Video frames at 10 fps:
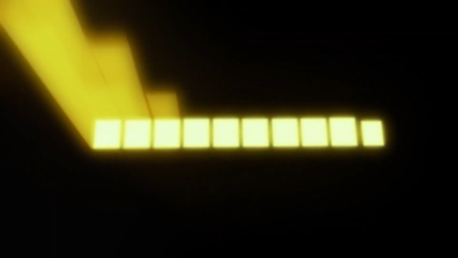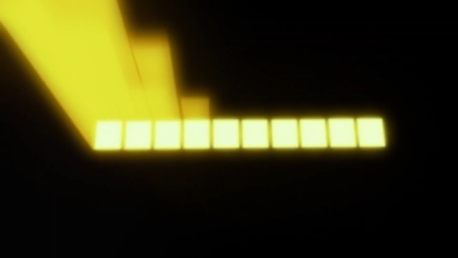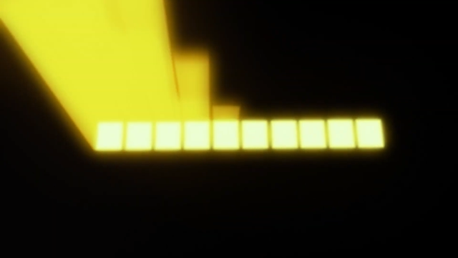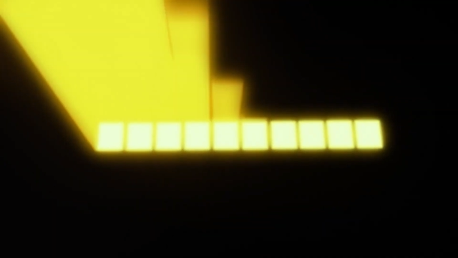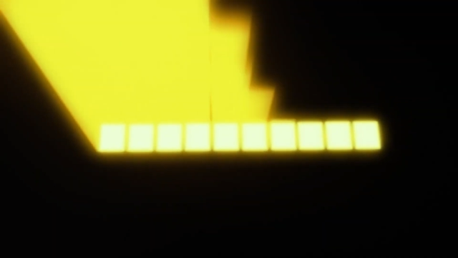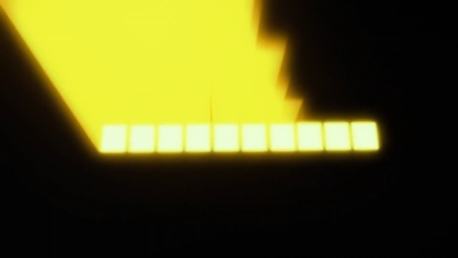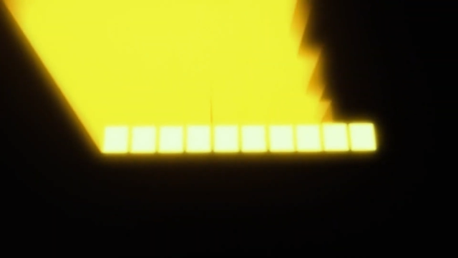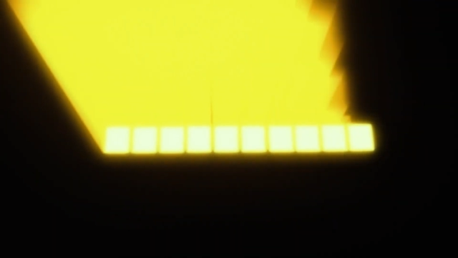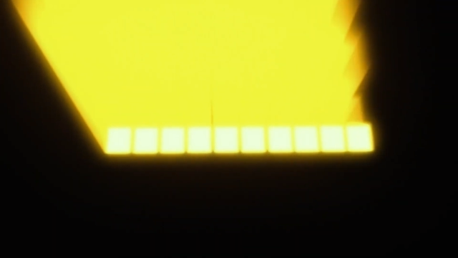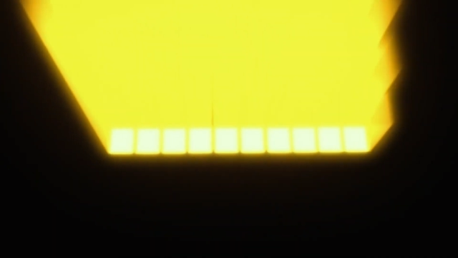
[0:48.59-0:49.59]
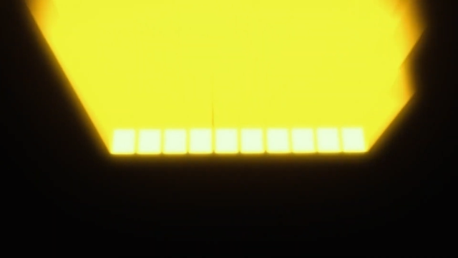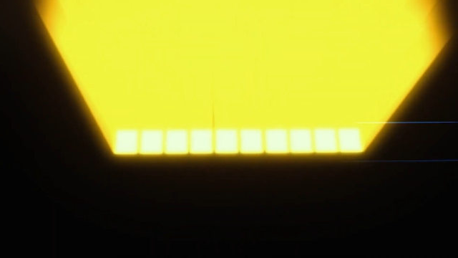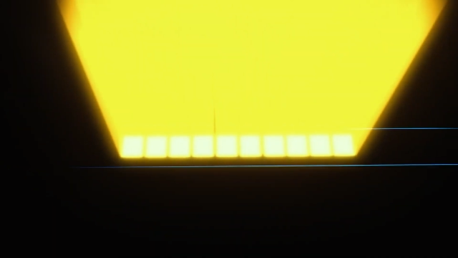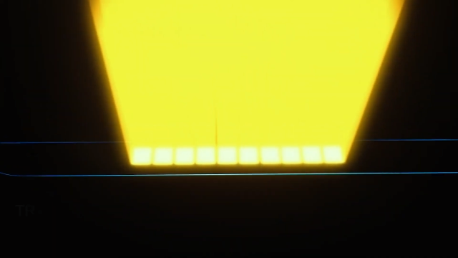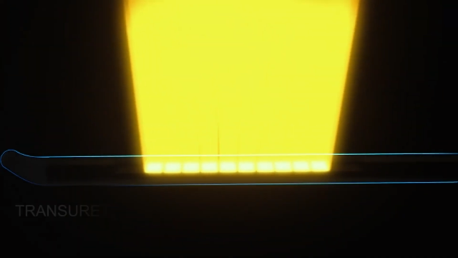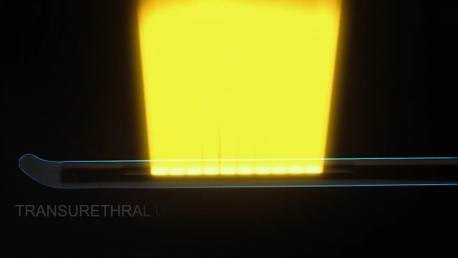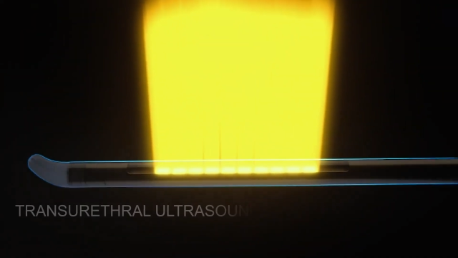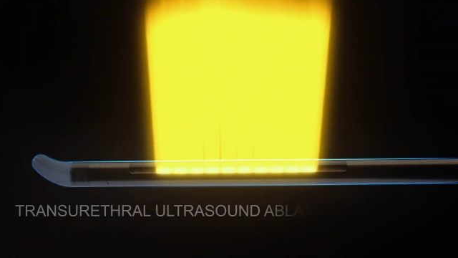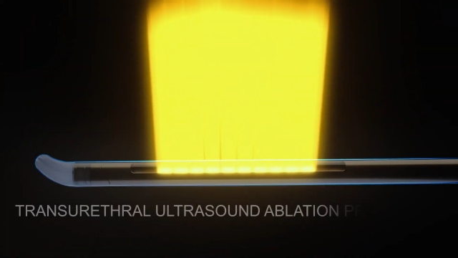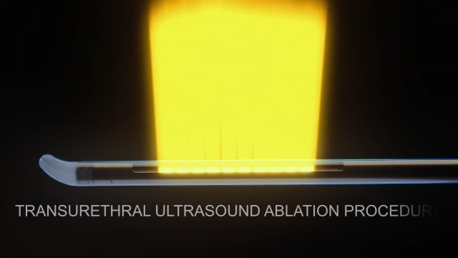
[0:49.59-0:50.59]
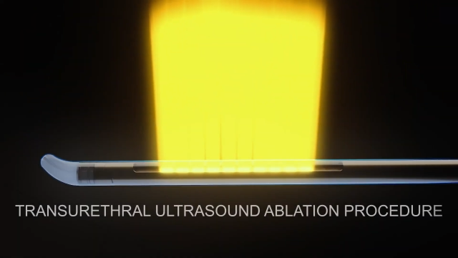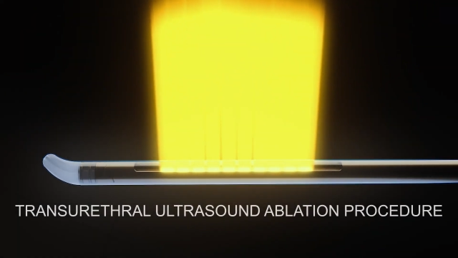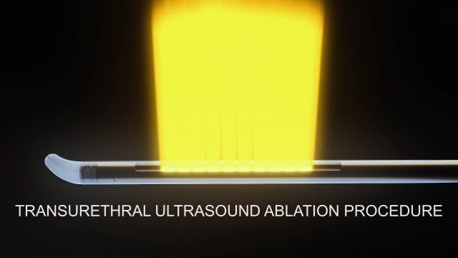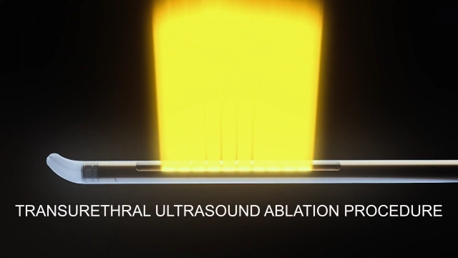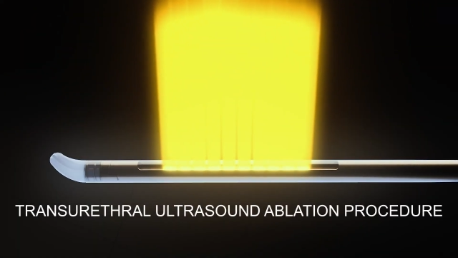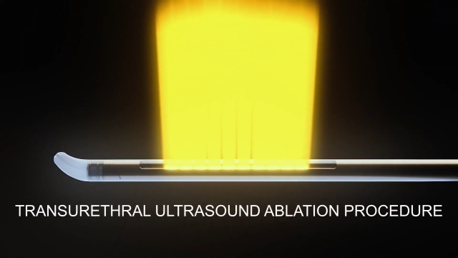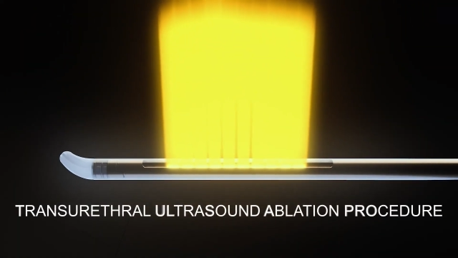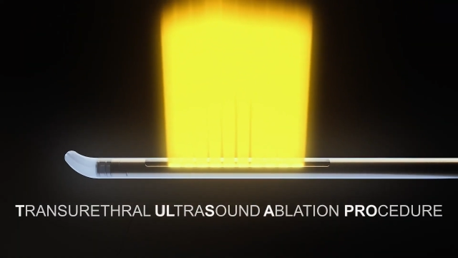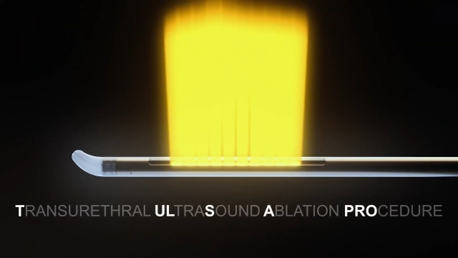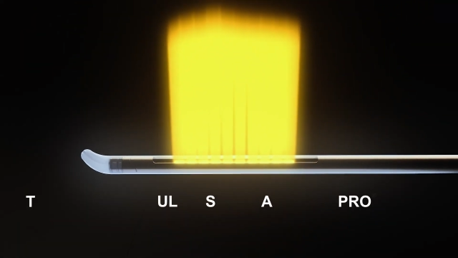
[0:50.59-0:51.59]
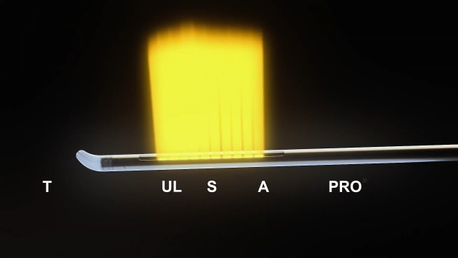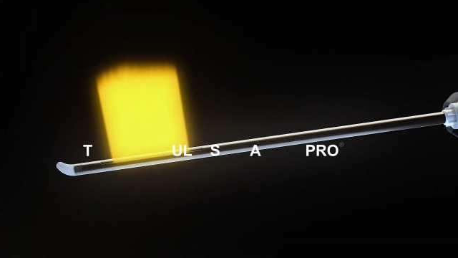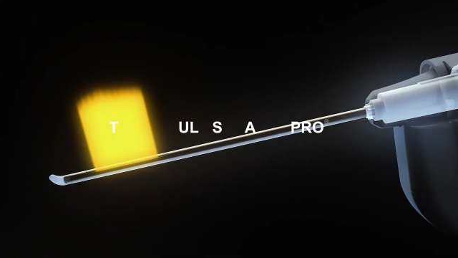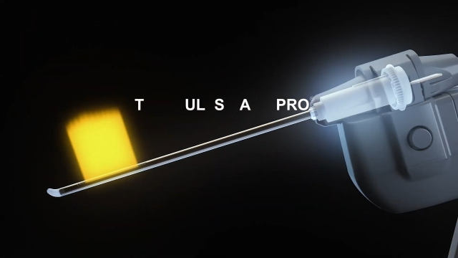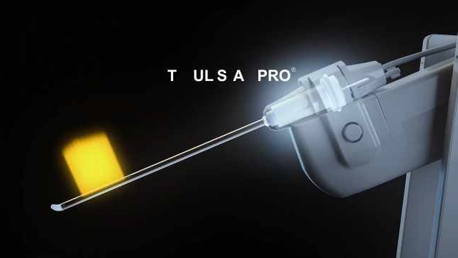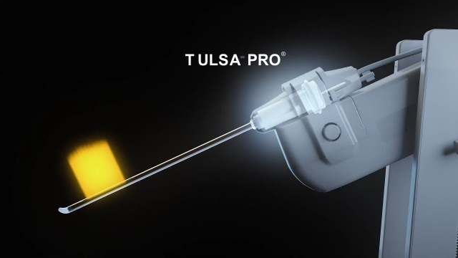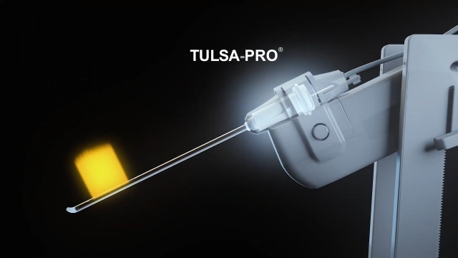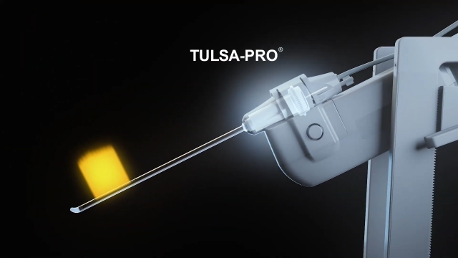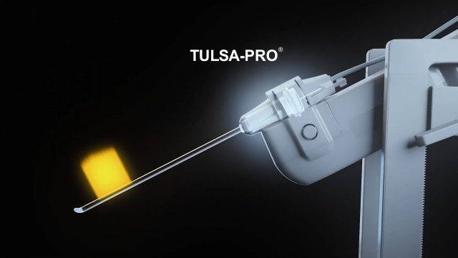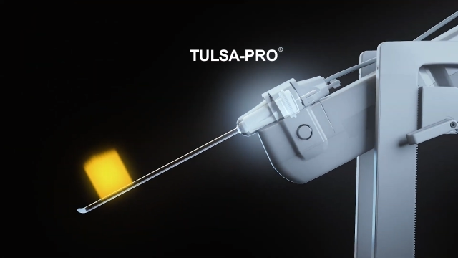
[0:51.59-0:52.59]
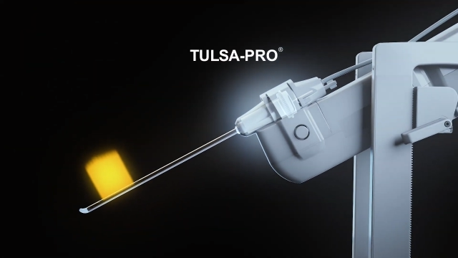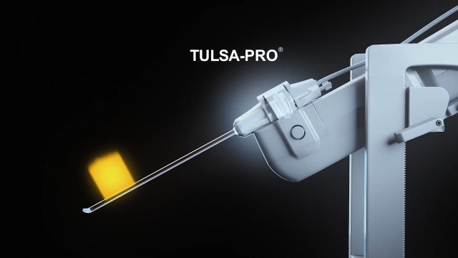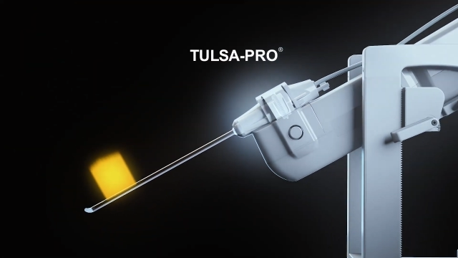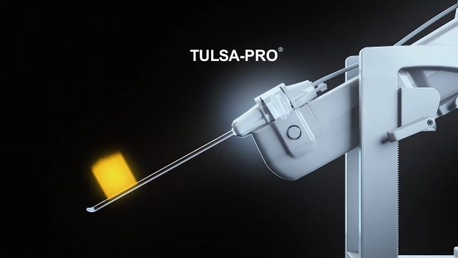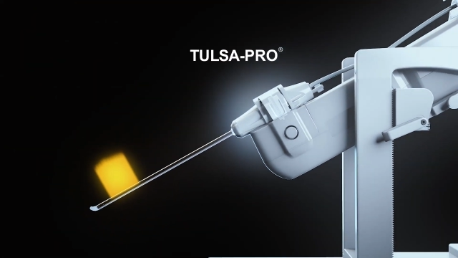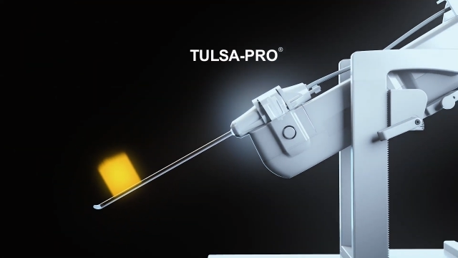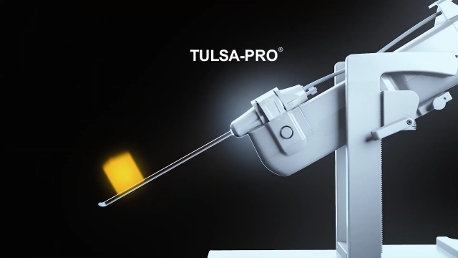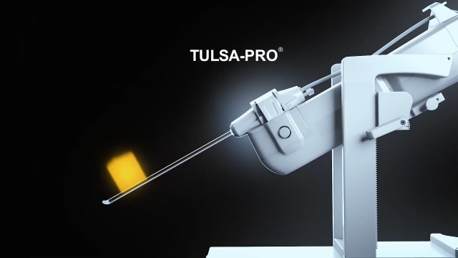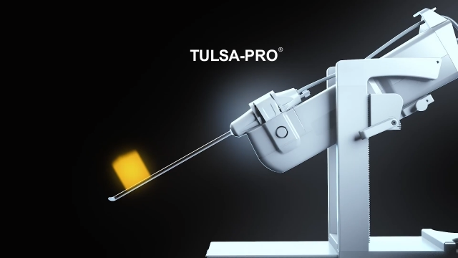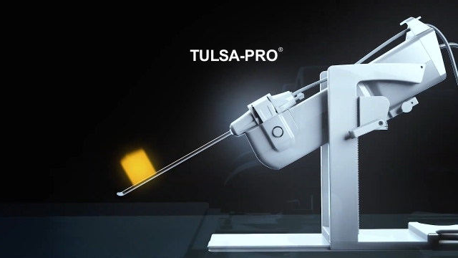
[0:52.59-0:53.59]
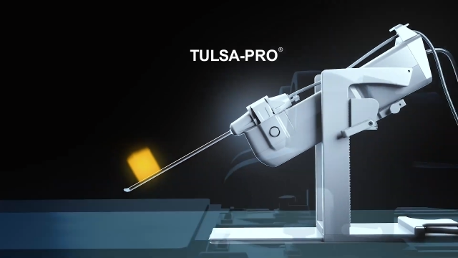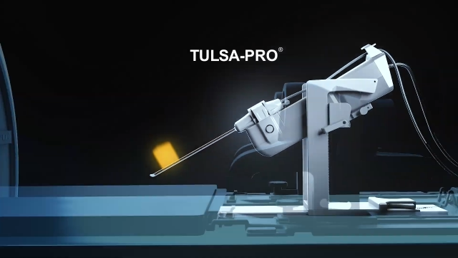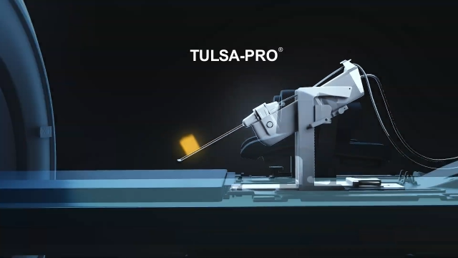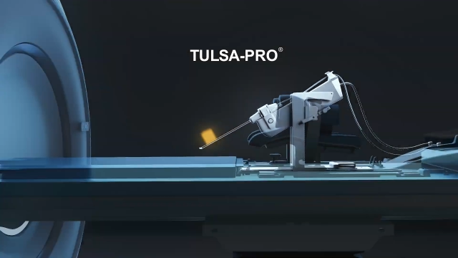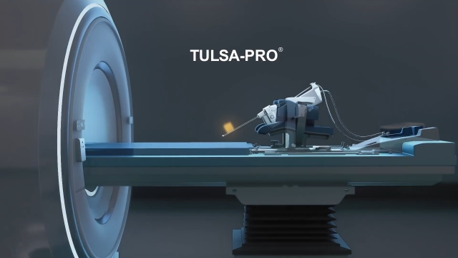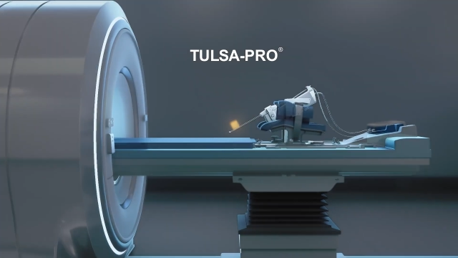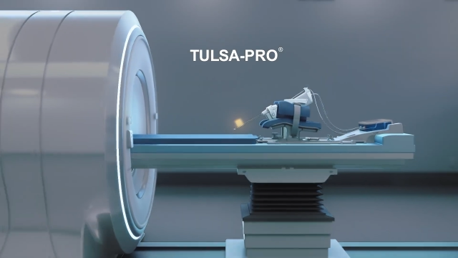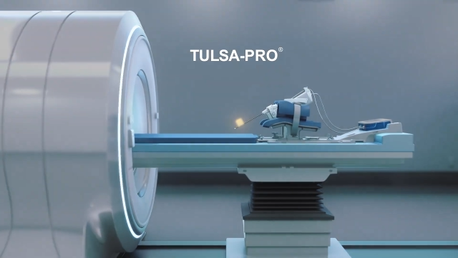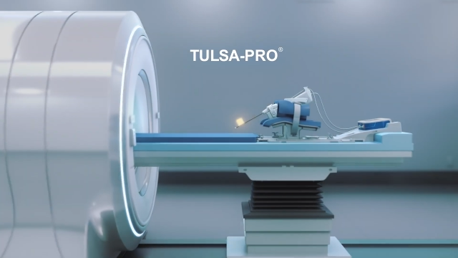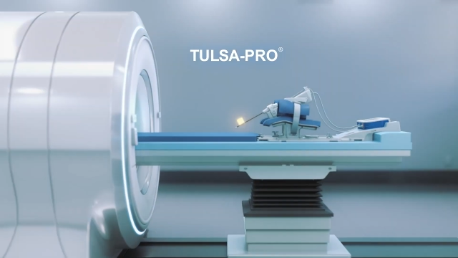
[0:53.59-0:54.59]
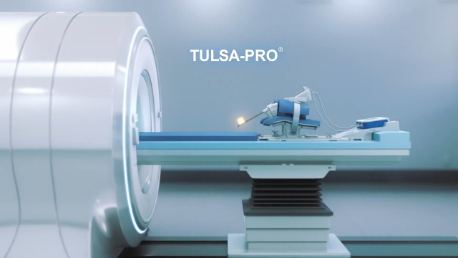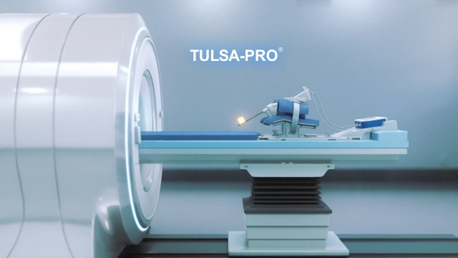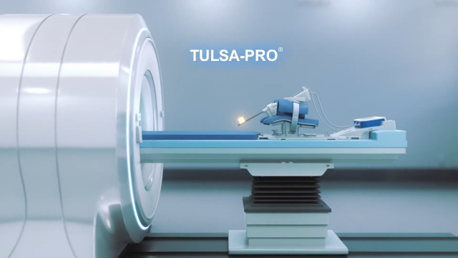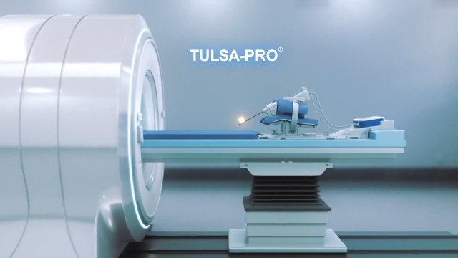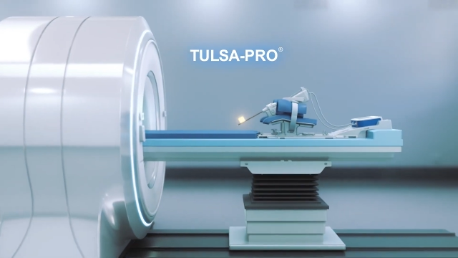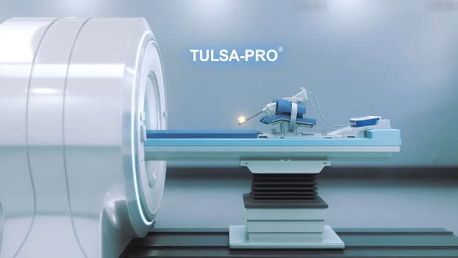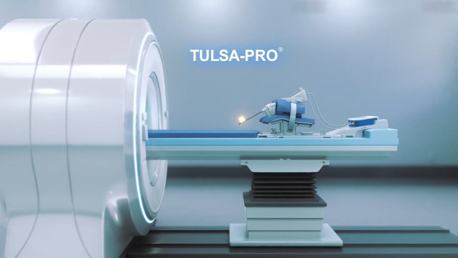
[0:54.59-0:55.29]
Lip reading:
[unreadable: no face in view]